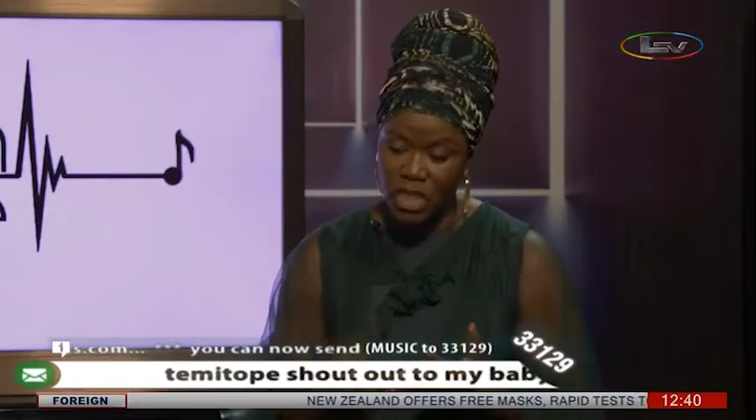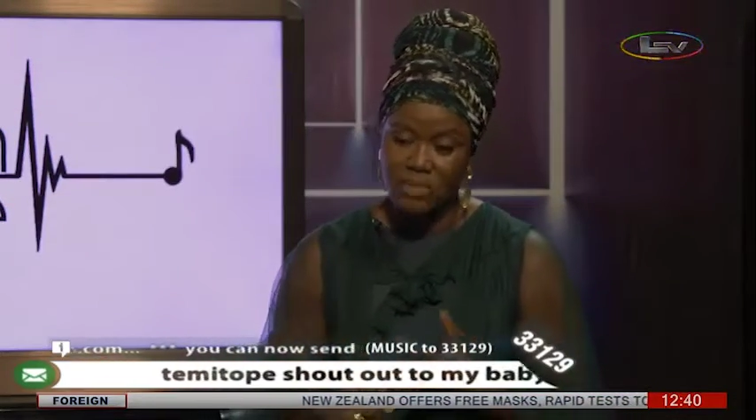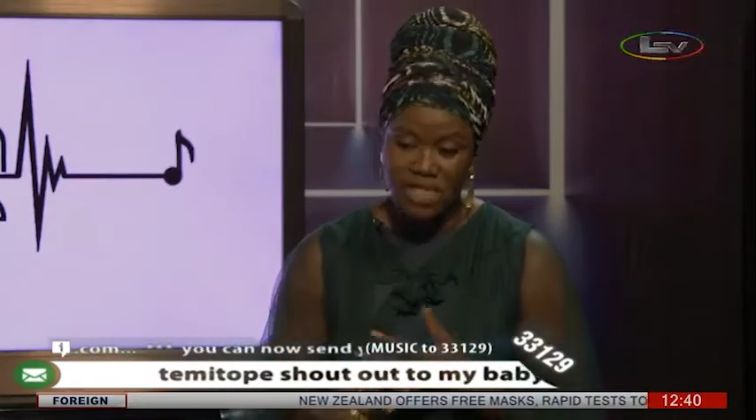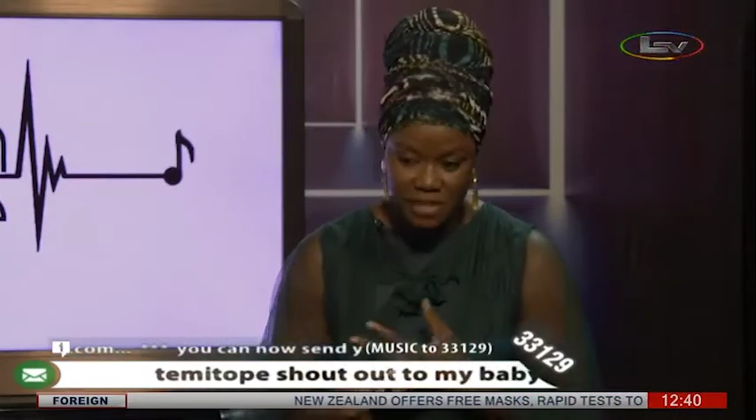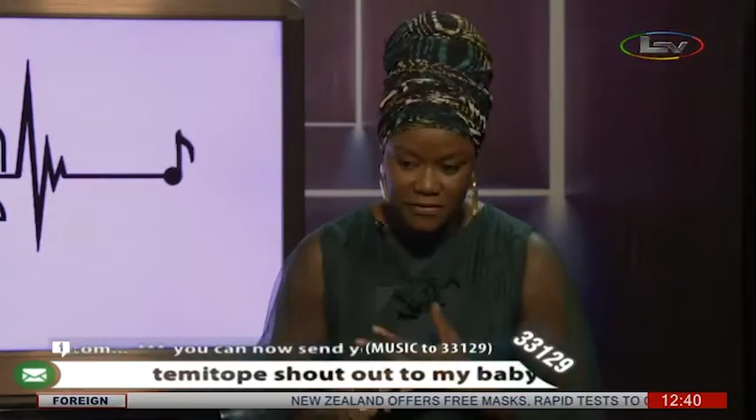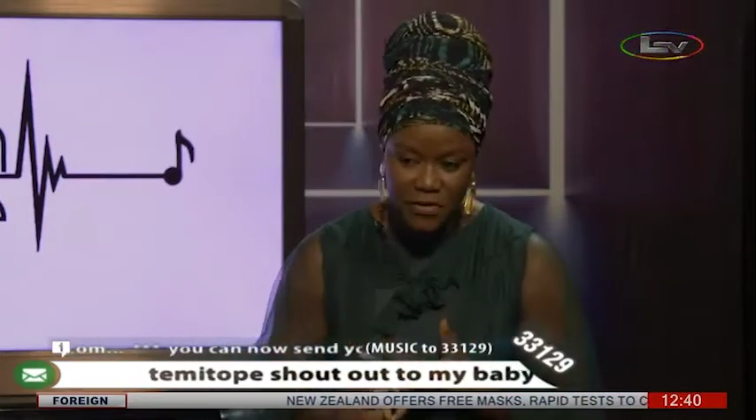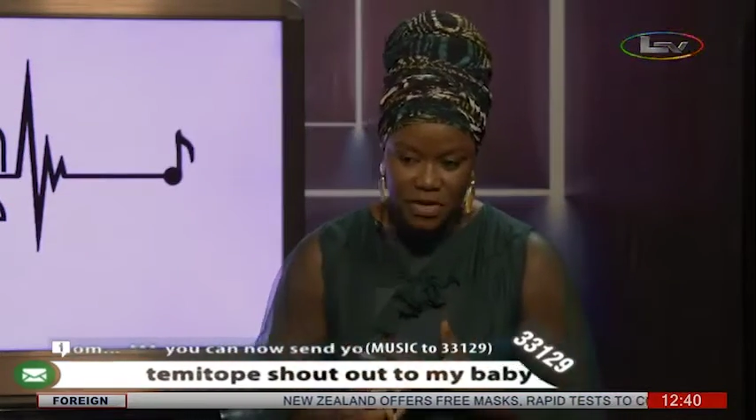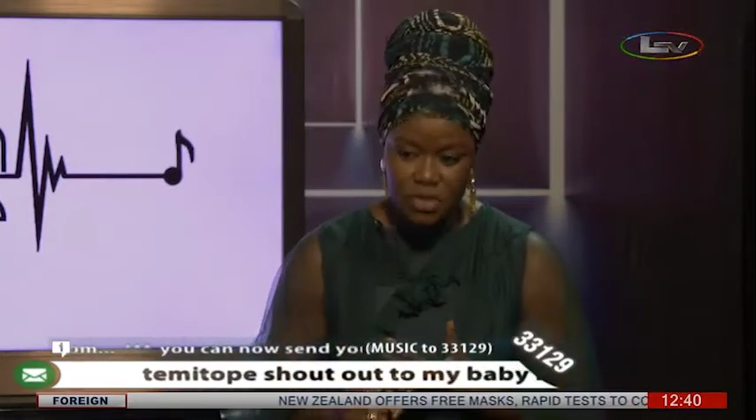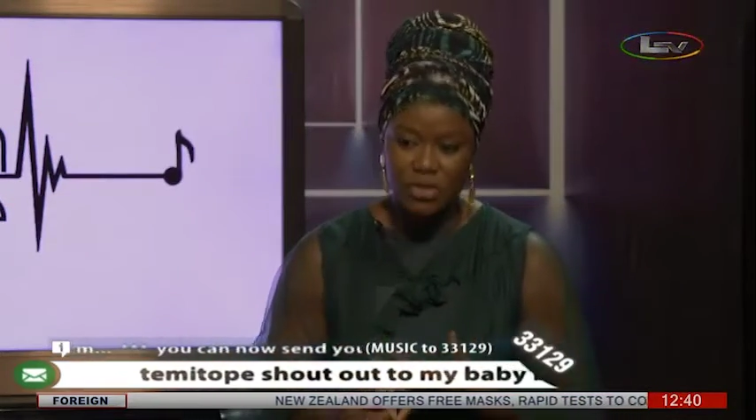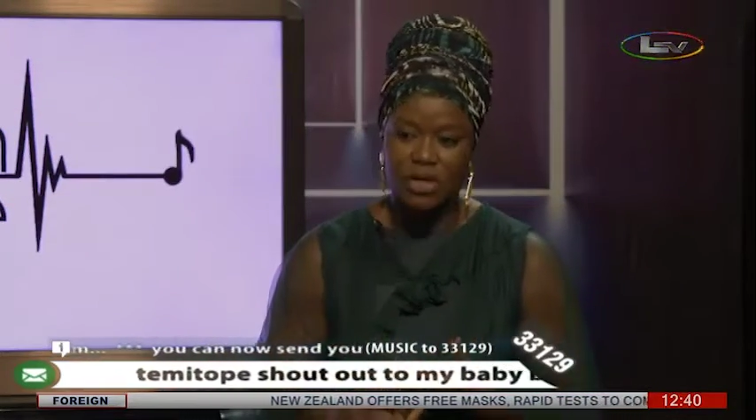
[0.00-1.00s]
Bejafori
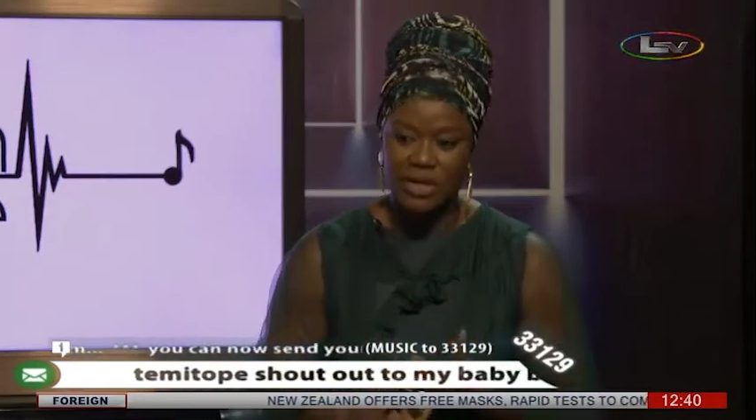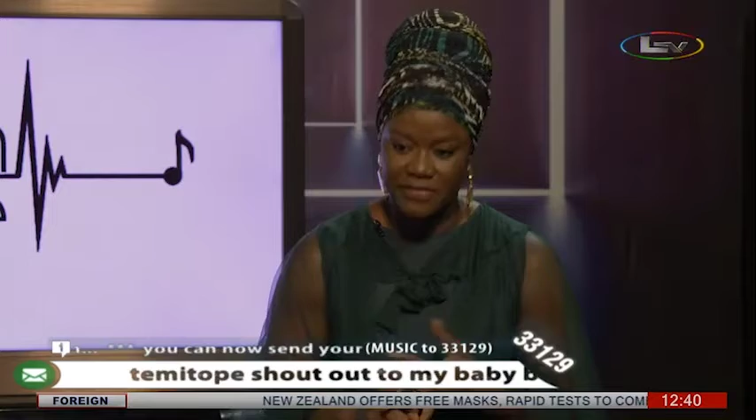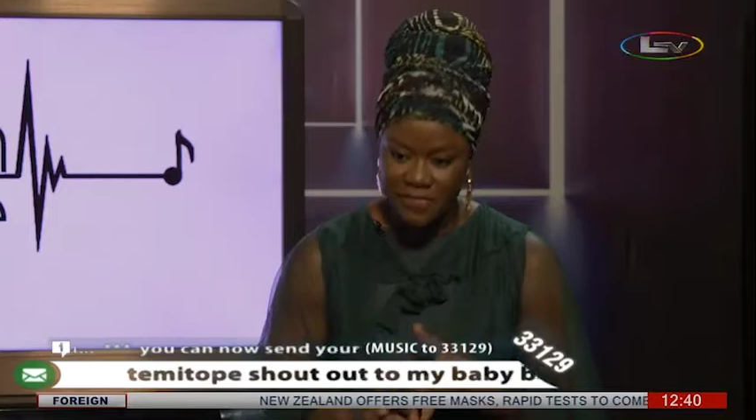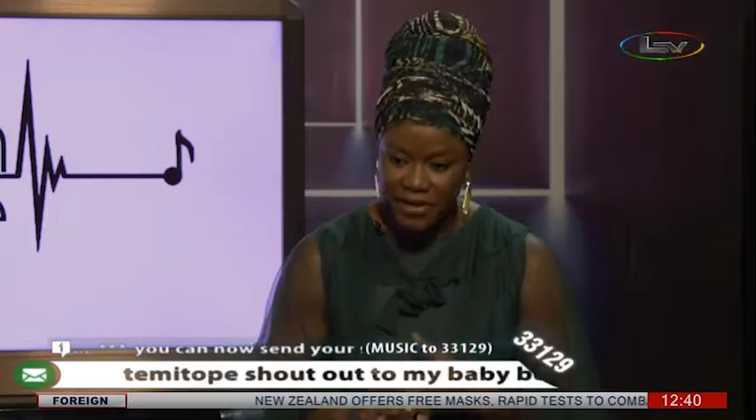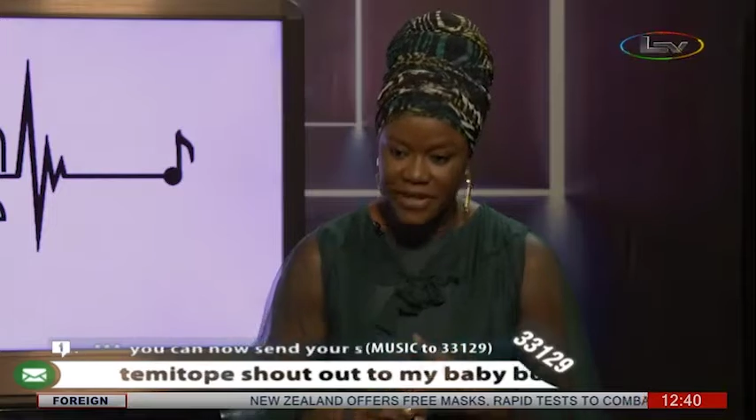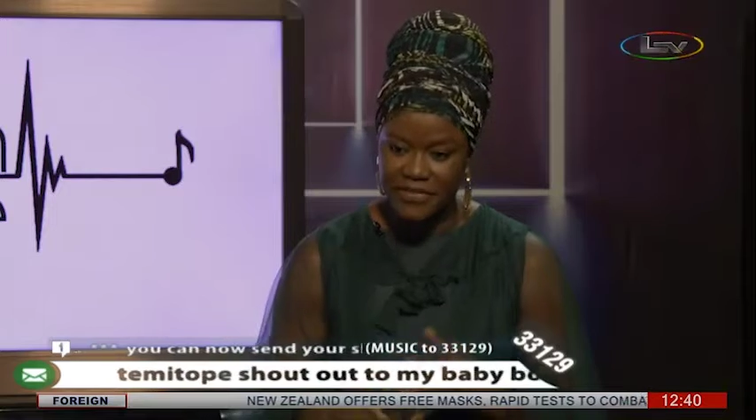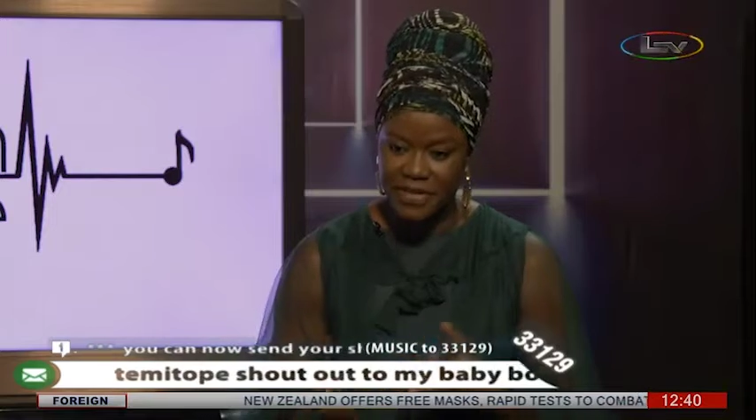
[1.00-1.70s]
2005,